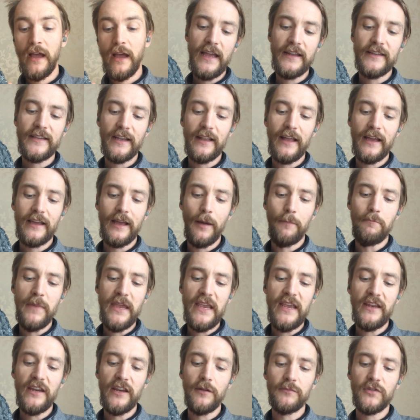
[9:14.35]
It's like a
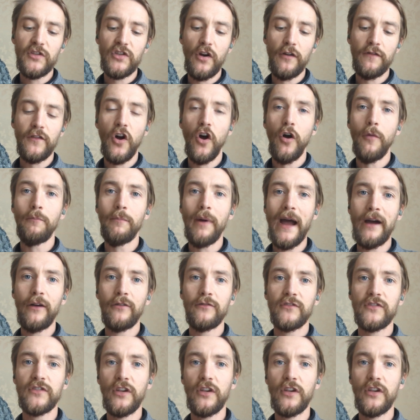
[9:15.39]
medium soft compound.